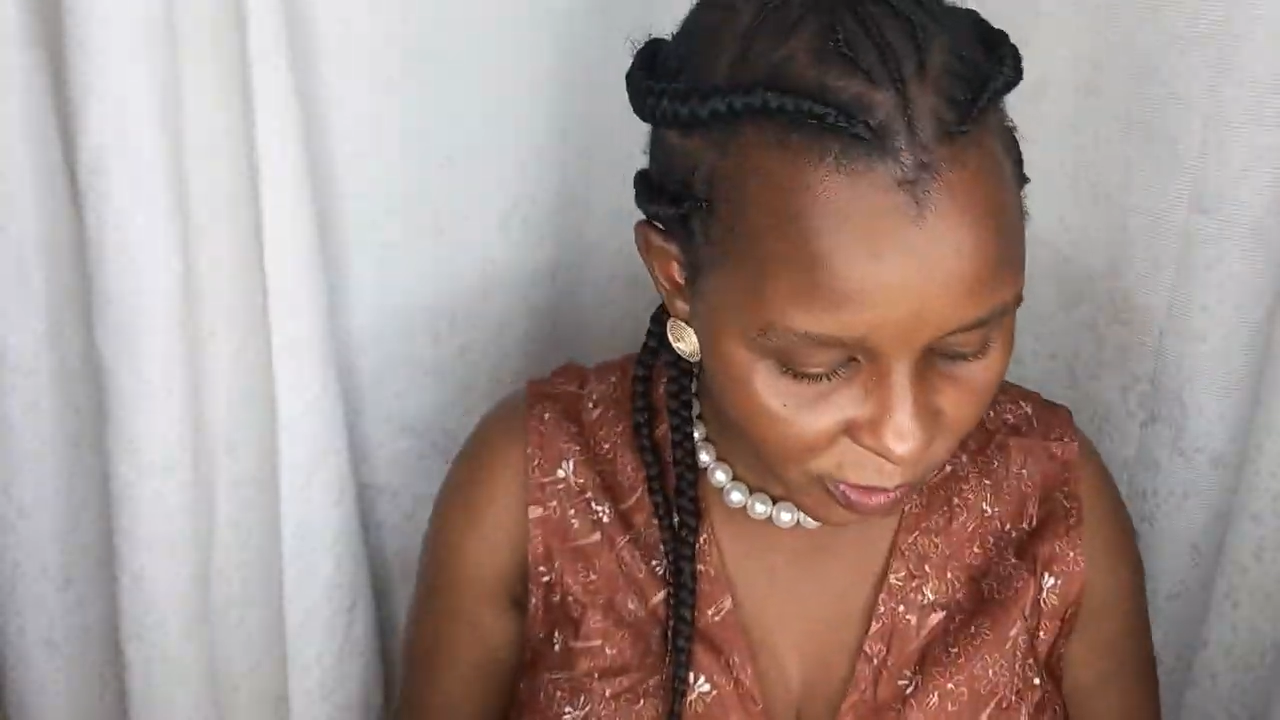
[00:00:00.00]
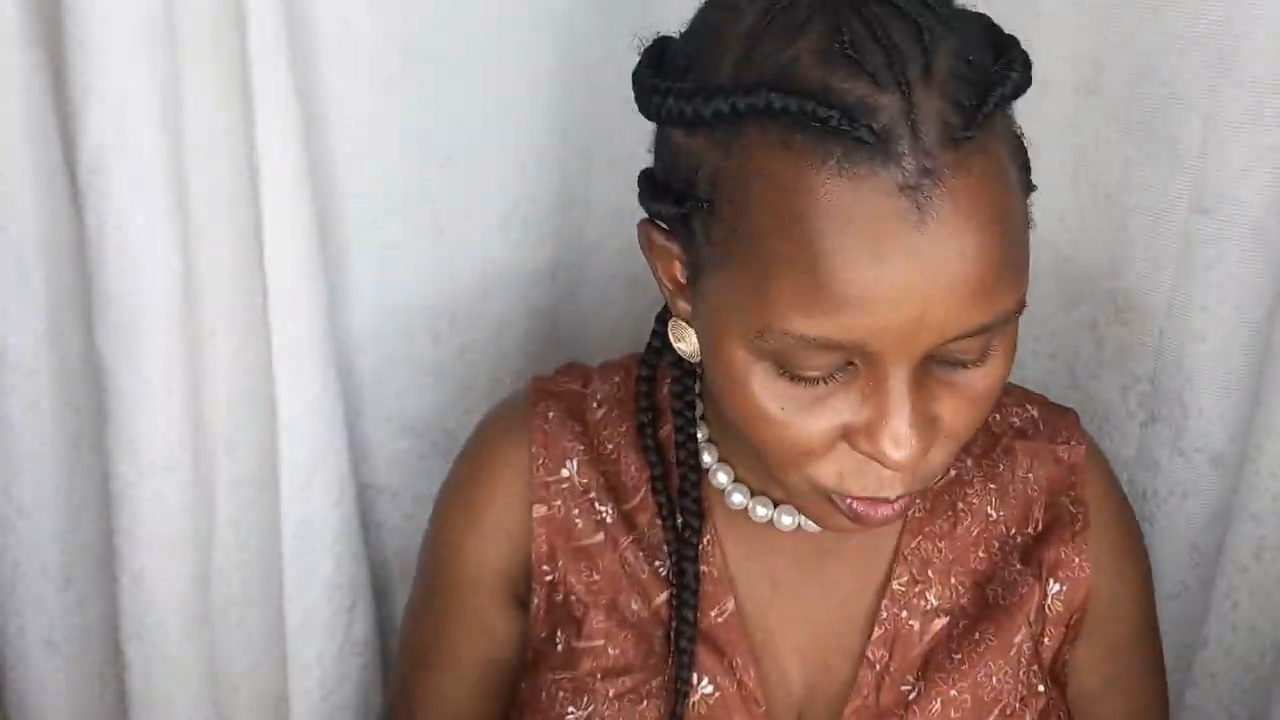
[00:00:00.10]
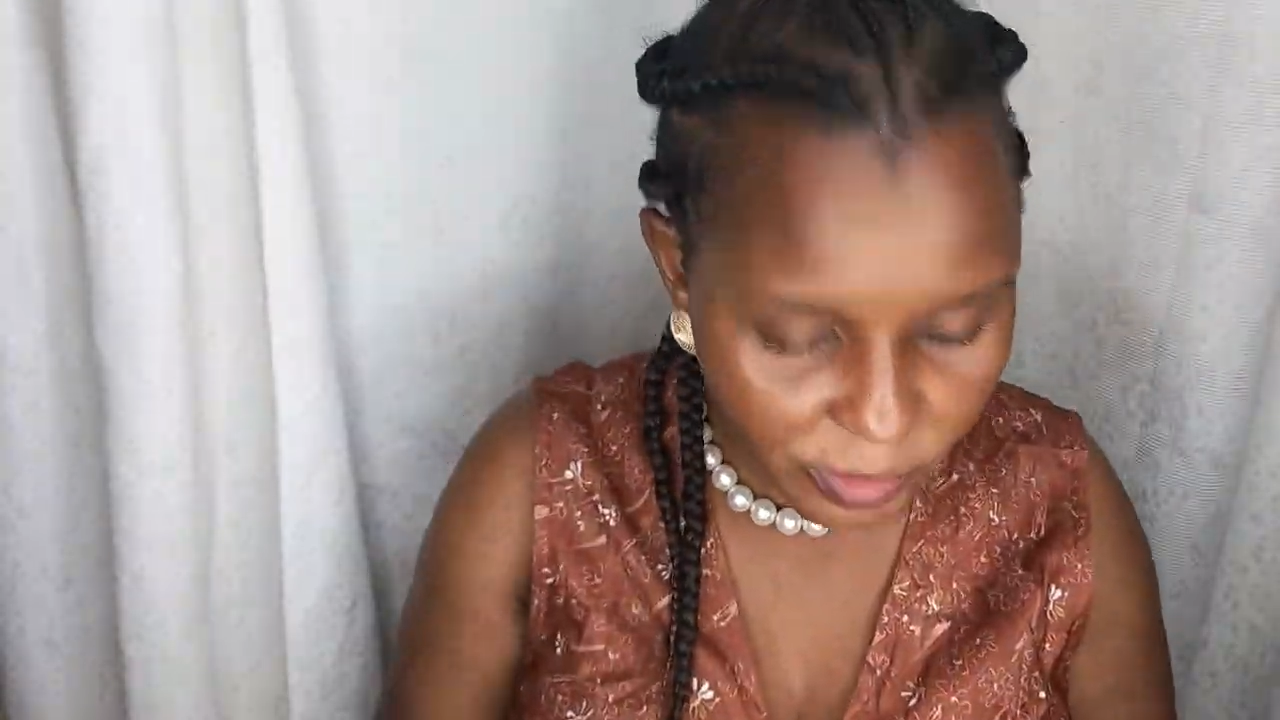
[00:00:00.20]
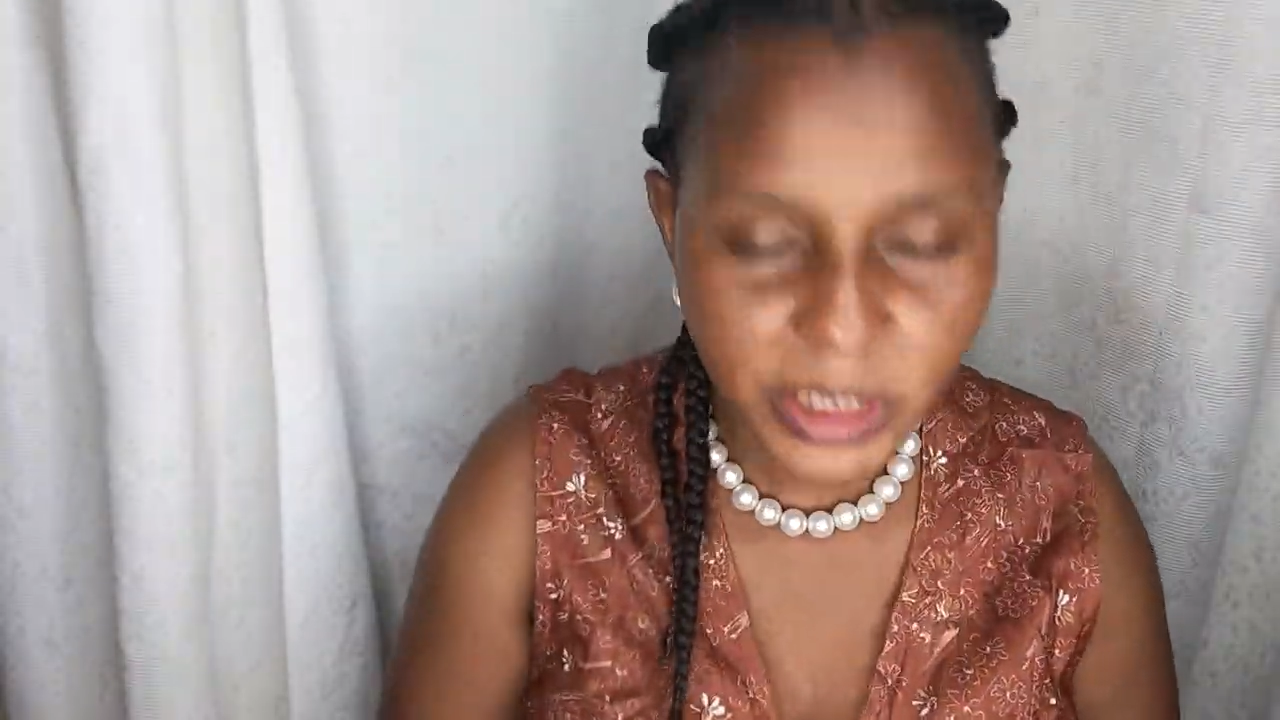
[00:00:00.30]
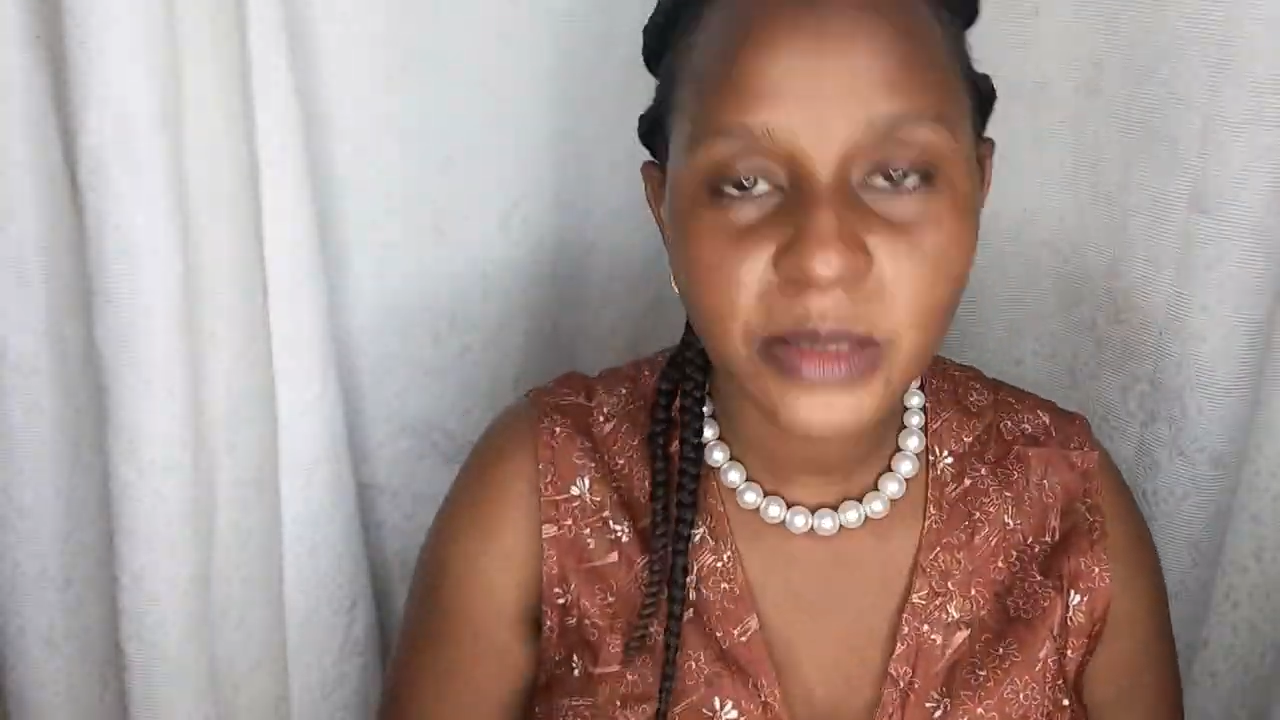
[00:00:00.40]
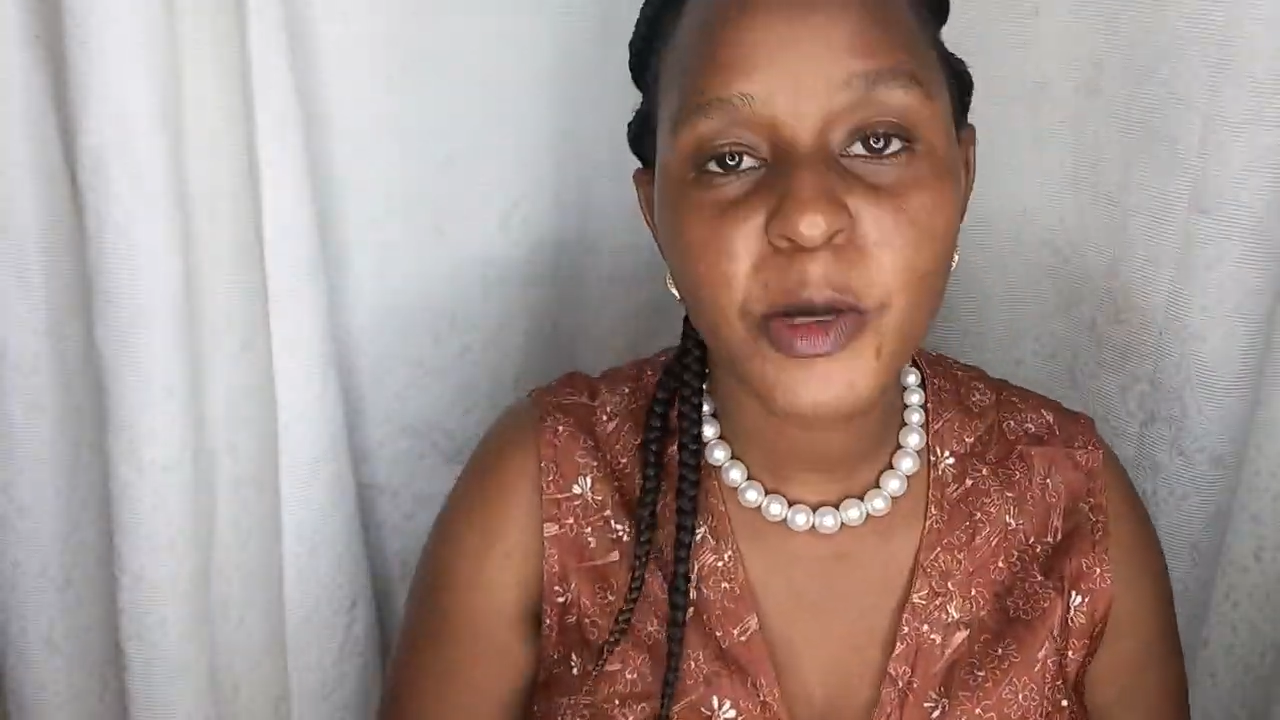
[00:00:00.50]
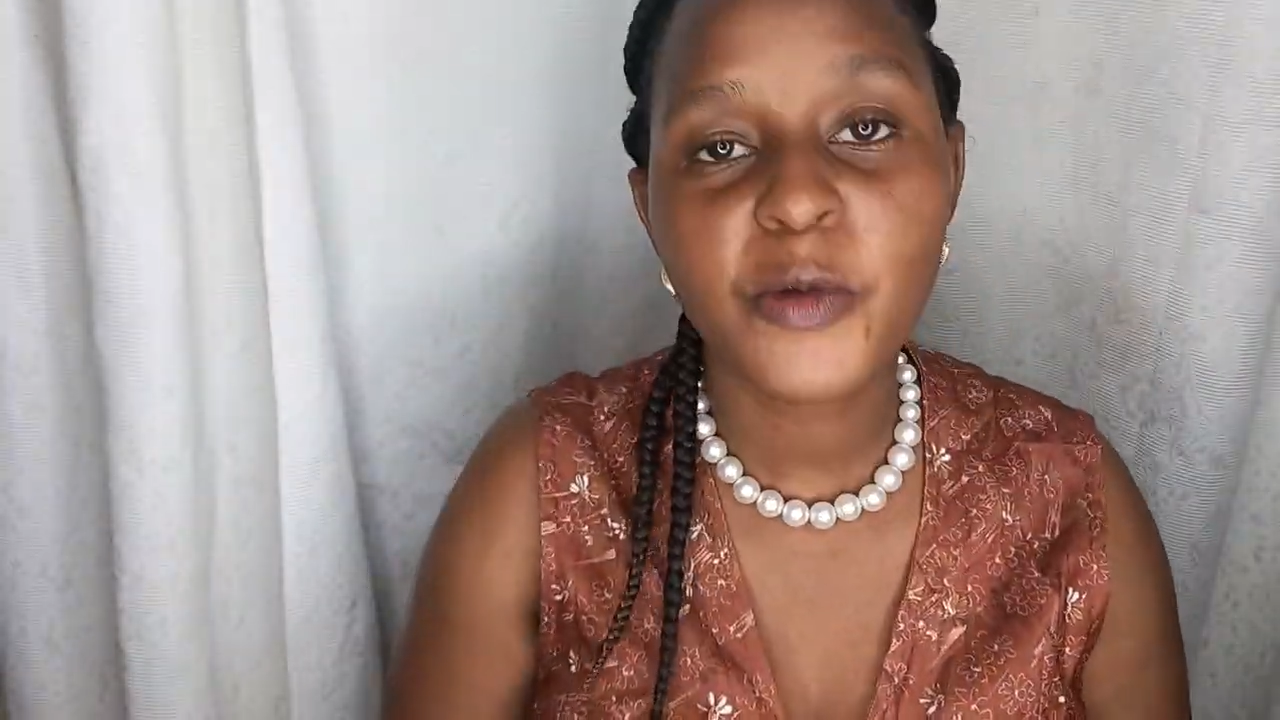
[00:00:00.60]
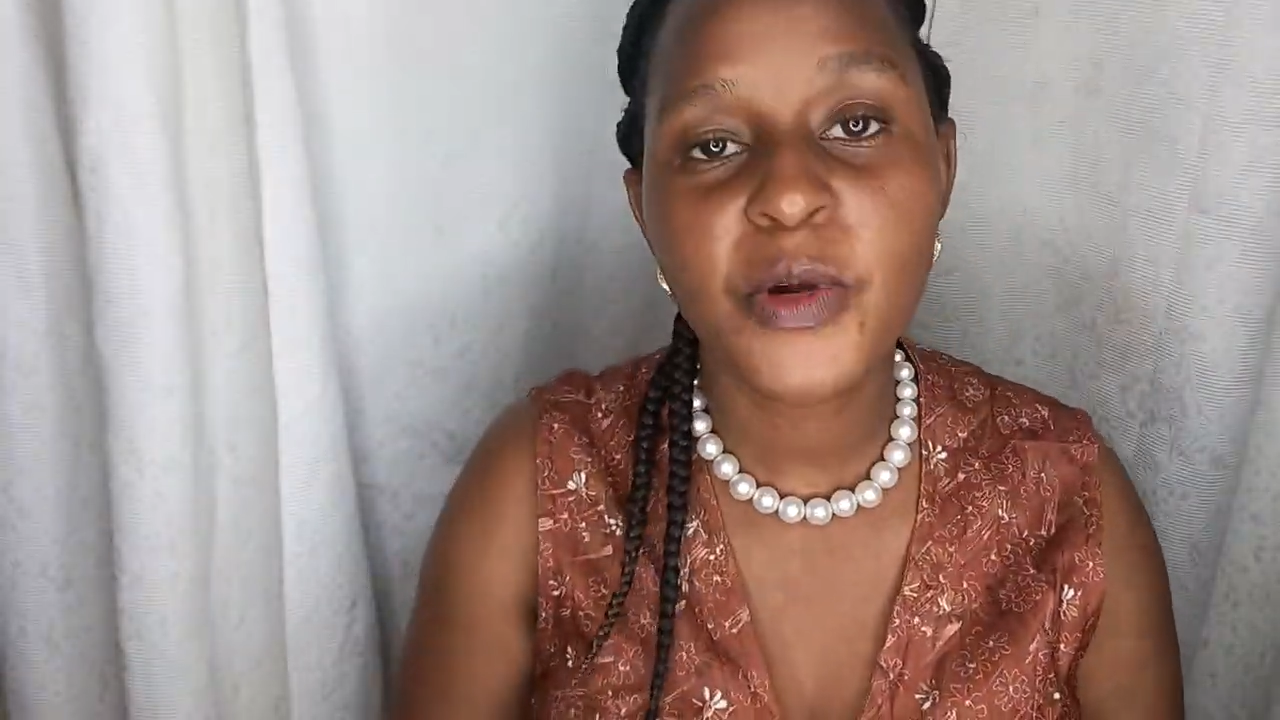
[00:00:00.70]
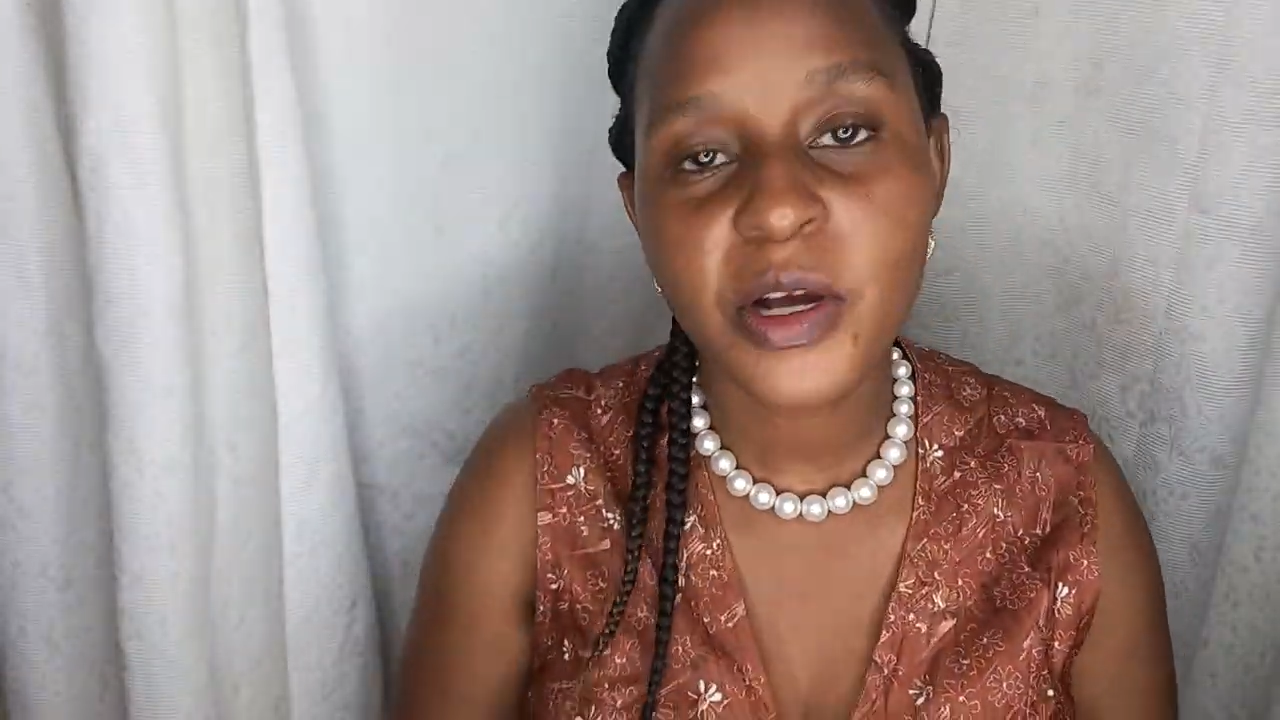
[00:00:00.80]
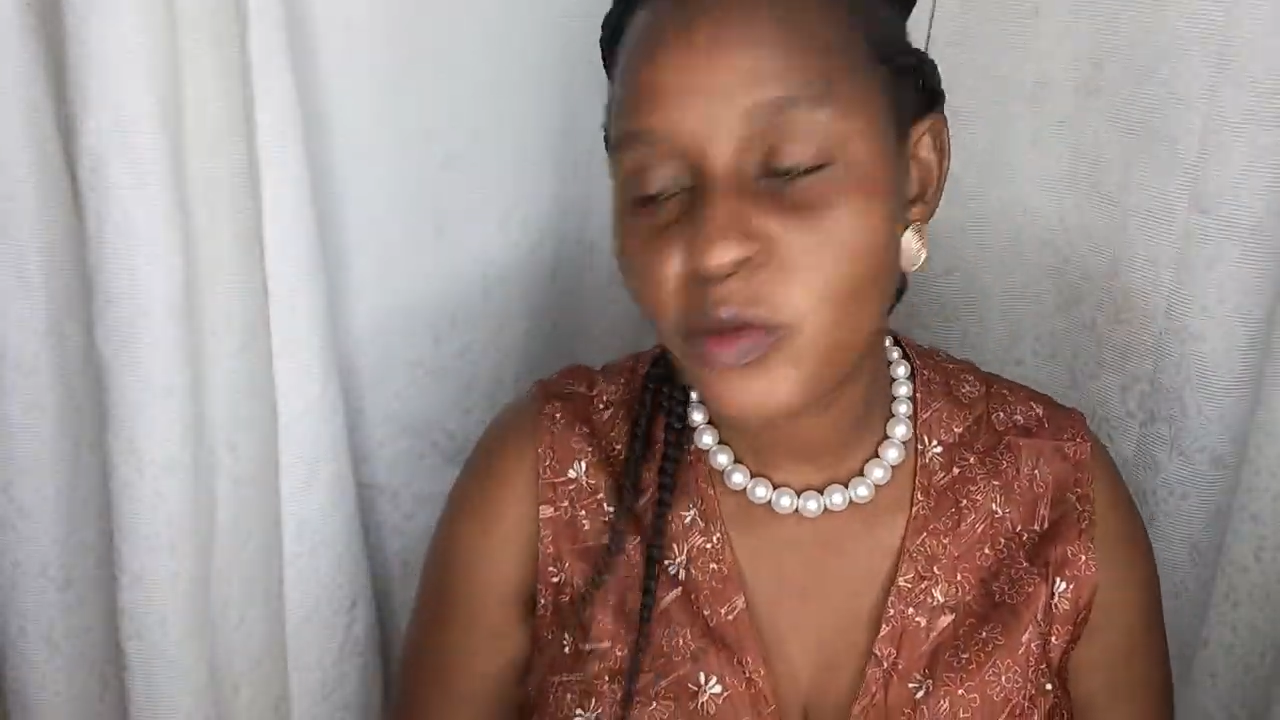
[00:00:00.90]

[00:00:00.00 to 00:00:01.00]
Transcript: tumesema hakuna